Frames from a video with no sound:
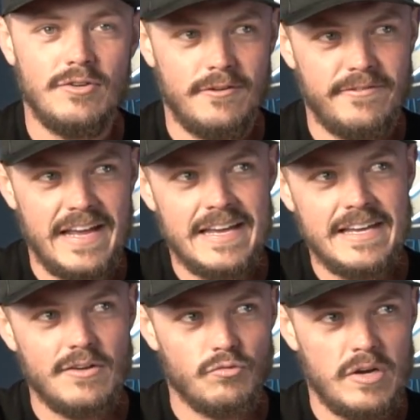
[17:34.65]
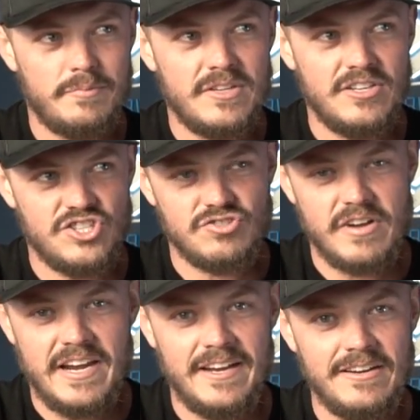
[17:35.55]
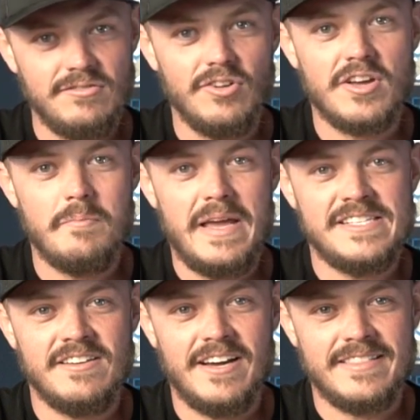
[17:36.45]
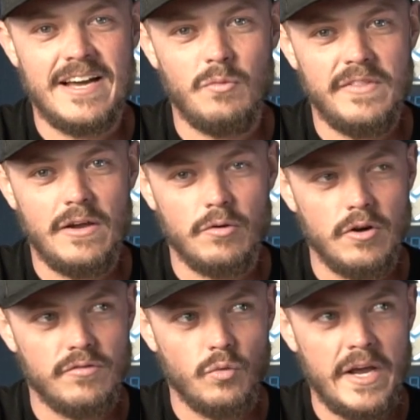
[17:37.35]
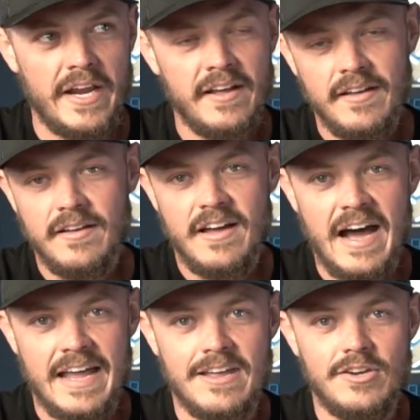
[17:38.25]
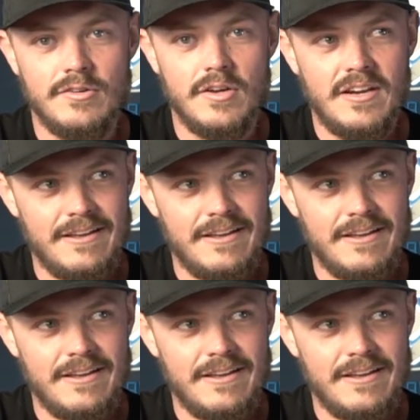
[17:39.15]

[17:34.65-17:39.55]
If they could get ripped and shredded and look amazing like that when they were overweight, I can do it.